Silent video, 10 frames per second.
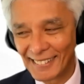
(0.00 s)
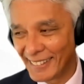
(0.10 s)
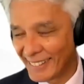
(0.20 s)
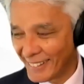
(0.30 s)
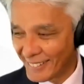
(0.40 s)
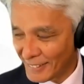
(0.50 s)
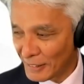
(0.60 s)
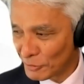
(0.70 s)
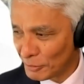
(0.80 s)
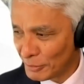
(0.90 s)
and answer
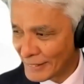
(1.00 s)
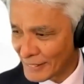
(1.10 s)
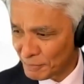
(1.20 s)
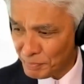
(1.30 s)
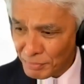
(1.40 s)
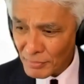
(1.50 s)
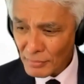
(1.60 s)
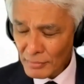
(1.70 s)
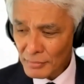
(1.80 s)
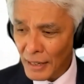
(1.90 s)
them for Benson. Great.
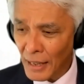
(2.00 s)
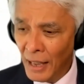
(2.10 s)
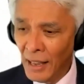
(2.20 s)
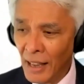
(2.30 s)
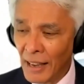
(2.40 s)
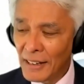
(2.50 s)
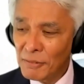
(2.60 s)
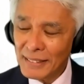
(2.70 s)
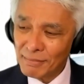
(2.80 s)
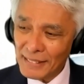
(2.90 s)

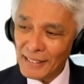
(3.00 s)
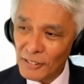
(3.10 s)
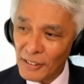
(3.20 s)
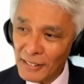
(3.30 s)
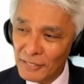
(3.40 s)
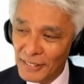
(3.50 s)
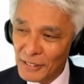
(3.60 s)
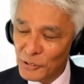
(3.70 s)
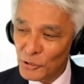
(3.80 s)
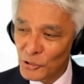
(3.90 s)
As I look at the
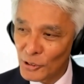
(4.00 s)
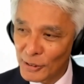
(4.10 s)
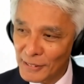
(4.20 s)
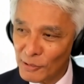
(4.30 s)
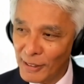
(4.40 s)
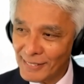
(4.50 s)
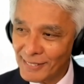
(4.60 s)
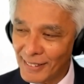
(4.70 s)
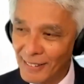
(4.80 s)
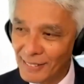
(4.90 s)
video you showed, it's quite,
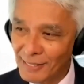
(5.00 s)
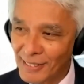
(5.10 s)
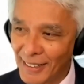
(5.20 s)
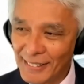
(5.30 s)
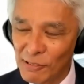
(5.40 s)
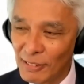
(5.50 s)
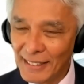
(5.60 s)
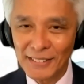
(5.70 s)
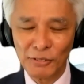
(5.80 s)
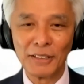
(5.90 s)
China
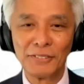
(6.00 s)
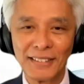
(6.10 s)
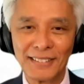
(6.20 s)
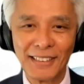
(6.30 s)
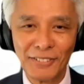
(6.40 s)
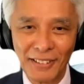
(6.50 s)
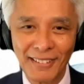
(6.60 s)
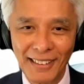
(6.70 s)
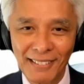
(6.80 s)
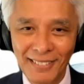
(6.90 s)
really is the 21st century,
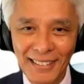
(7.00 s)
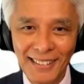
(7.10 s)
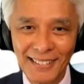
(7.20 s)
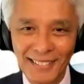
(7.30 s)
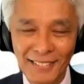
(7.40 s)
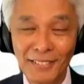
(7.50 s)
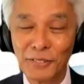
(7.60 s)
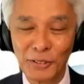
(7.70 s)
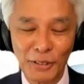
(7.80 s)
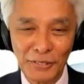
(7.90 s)
right? It really is. It's not
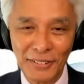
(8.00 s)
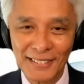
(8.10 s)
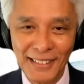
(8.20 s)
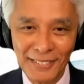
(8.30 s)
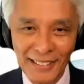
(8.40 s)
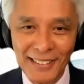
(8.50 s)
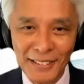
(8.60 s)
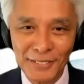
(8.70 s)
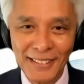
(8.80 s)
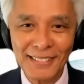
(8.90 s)
even the 21st century, it's
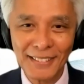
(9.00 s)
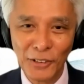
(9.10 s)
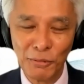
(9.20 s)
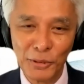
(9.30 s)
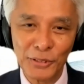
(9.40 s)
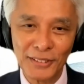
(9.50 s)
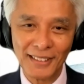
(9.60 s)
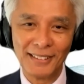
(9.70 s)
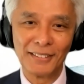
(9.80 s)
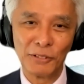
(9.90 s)
science fiction almost,
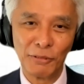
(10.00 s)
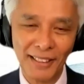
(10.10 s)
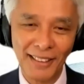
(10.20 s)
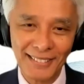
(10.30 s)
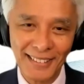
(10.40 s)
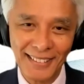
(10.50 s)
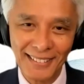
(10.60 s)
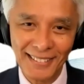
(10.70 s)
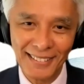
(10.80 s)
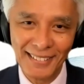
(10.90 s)
the way things are
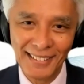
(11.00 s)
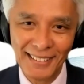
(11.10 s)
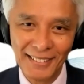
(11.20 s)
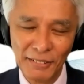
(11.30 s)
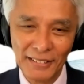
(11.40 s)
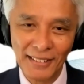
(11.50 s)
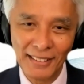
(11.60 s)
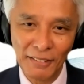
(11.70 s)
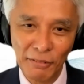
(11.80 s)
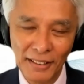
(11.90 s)
done,
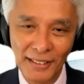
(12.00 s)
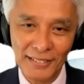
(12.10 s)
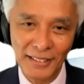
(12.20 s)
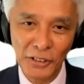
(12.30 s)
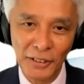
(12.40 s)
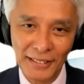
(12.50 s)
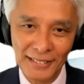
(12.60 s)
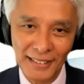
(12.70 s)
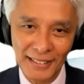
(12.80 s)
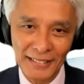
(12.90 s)
the way things are going
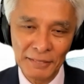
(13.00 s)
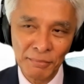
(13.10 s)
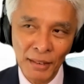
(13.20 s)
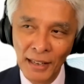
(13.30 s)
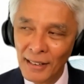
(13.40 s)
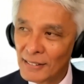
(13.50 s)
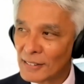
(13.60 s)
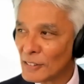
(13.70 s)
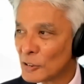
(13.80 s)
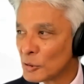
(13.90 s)
in China.
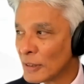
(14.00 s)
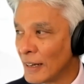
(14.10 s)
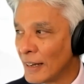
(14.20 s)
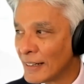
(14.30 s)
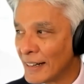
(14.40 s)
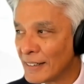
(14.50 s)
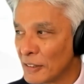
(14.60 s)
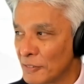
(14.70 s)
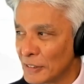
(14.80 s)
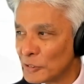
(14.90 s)
So, and in
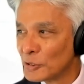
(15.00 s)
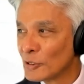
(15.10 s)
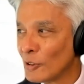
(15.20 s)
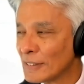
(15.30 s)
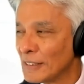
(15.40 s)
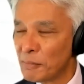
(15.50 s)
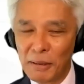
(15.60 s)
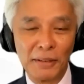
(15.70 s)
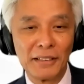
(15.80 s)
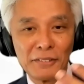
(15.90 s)
the video, you talked a little
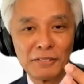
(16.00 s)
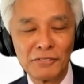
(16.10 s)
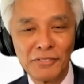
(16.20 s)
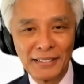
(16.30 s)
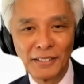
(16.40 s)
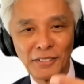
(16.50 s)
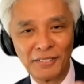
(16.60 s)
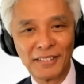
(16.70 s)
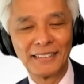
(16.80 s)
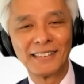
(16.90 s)
bit about the different phases
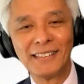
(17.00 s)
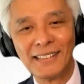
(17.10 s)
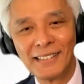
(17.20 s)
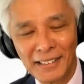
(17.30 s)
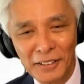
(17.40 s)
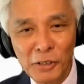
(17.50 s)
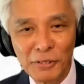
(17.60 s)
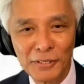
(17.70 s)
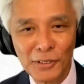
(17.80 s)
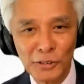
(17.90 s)
of the internet, and I know
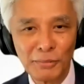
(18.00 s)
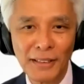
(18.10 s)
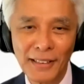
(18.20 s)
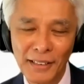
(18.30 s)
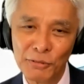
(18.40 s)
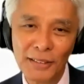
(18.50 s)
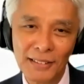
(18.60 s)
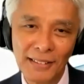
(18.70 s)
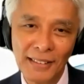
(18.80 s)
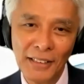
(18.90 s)
we've talked about that as
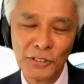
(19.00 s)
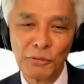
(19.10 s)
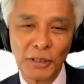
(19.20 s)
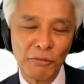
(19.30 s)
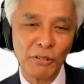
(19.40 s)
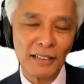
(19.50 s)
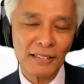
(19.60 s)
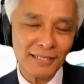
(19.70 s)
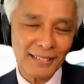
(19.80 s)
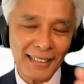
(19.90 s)
well. So
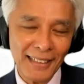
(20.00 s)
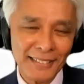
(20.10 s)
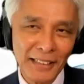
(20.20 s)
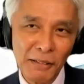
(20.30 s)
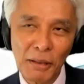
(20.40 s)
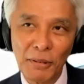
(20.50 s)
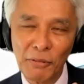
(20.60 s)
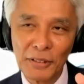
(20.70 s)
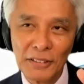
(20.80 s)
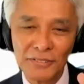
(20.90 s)
tell us a little bit
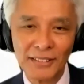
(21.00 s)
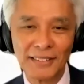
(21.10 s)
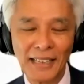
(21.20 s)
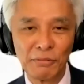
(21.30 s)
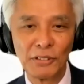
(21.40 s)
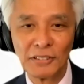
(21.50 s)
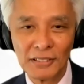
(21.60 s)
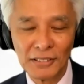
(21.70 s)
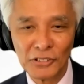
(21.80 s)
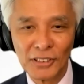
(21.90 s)
about when you first came
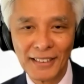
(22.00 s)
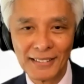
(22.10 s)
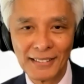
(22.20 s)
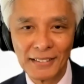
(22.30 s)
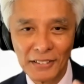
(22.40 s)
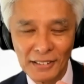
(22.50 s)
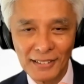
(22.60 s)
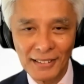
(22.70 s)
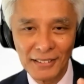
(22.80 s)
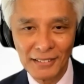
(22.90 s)
to China.
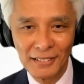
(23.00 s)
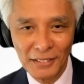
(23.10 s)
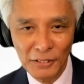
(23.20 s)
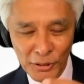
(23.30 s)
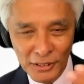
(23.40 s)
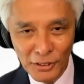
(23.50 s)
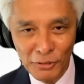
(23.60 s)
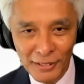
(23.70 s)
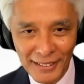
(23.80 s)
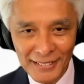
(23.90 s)
You were a
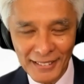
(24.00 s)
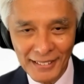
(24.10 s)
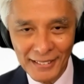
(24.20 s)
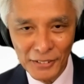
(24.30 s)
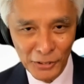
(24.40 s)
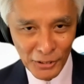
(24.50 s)
software engineer,